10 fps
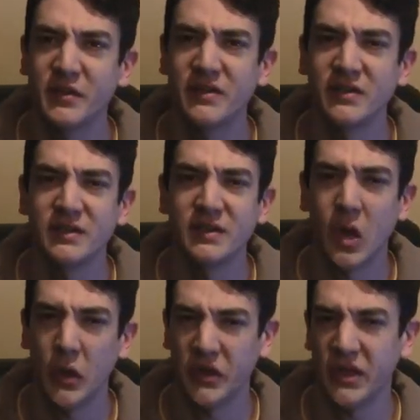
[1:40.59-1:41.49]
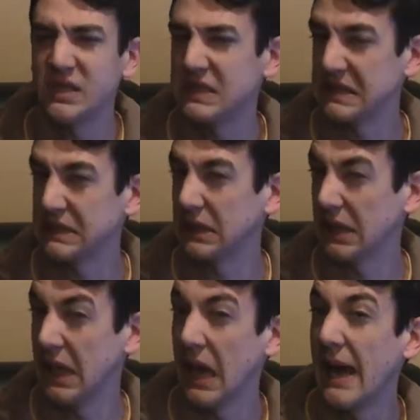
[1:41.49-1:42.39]
but nothing
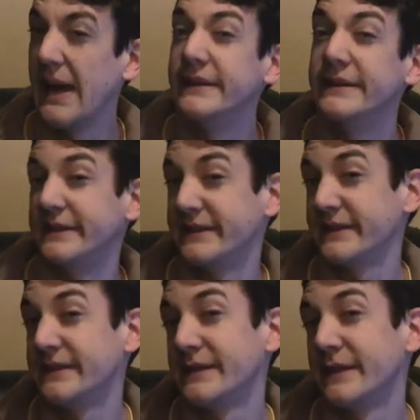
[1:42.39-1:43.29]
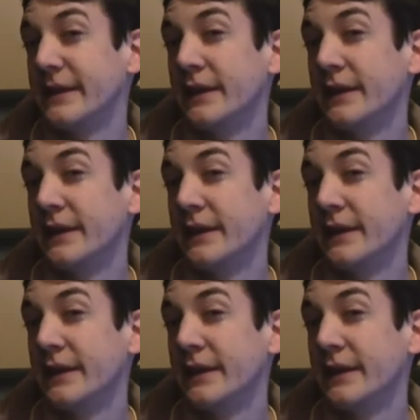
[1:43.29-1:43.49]
else.